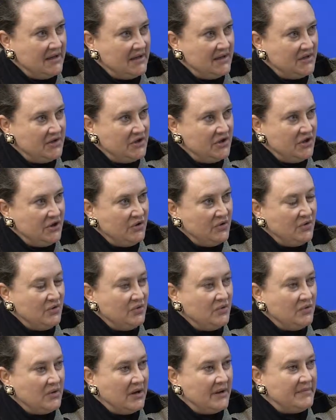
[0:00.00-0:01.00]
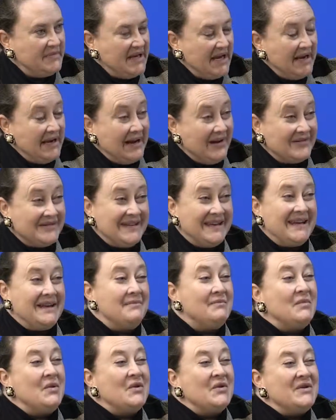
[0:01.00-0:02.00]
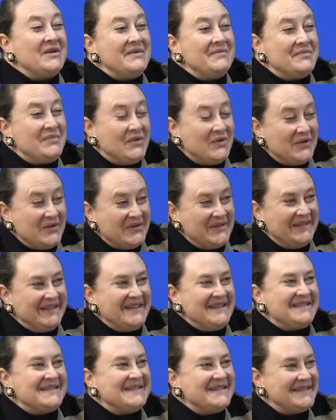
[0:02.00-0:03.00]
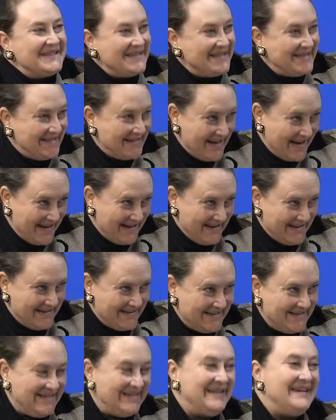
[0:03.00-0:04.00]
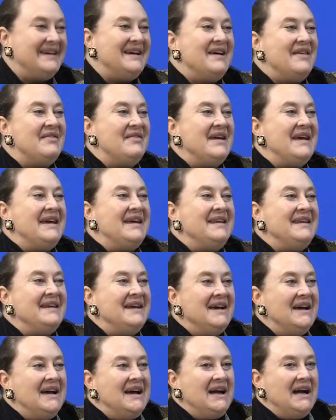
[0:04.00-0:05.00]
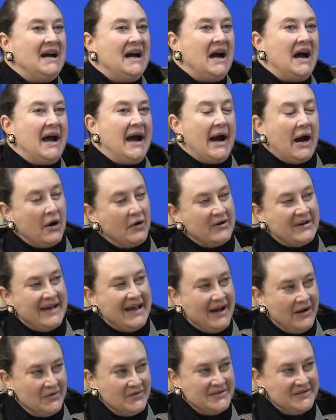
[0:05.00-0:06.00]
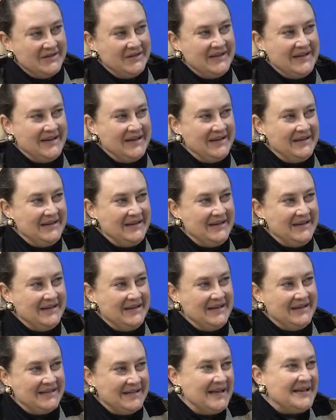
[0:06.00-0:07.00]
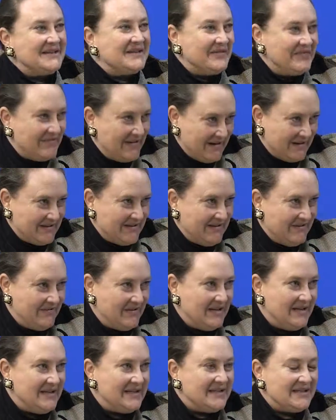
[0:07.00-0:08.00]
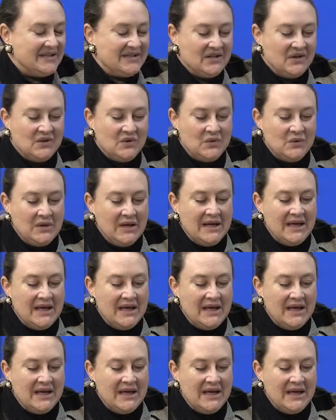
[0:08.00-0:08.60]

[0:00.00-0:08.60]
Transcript: to obtain housing and more importantly sustain it, then our counseling is less effective. So